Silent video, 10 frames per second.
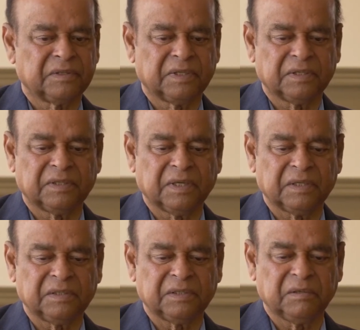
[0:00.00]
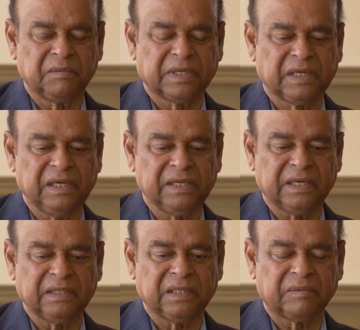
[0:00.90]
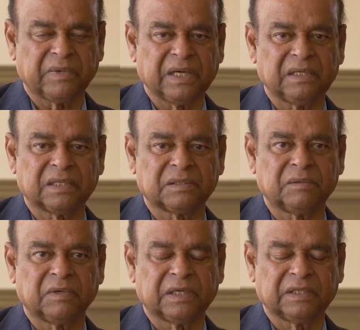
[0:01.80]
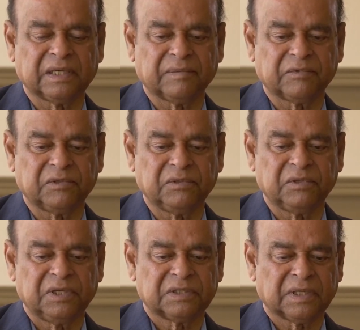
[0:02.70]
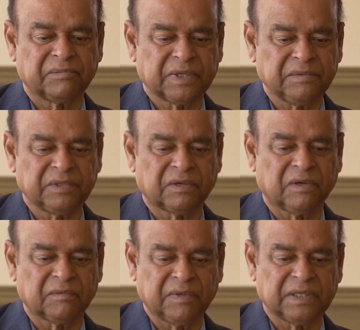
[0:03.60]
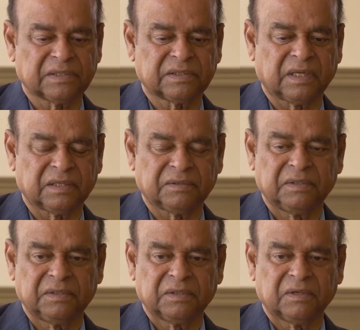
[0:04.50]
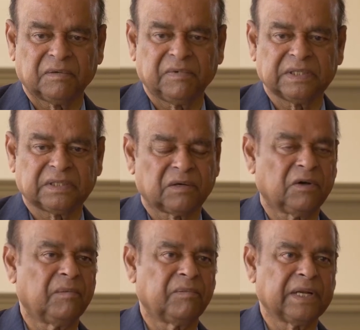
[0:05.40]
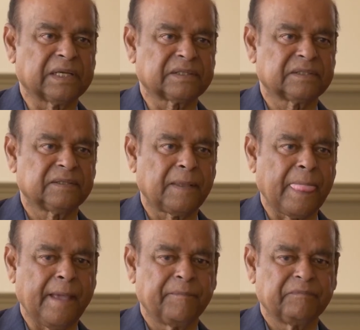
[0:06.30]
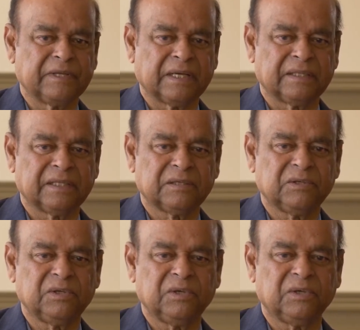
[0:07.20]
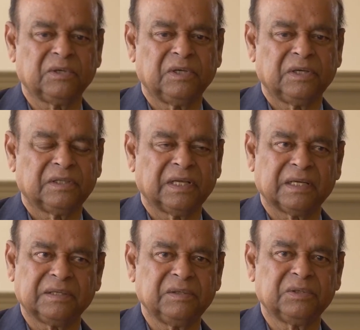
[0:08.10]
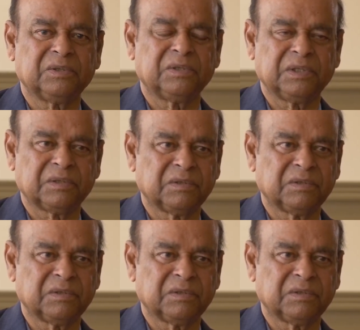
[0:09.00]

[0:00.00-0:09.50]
It will be clear in their mind as to what they have to do. Sometimes the conflicts are complex, and they should know that you should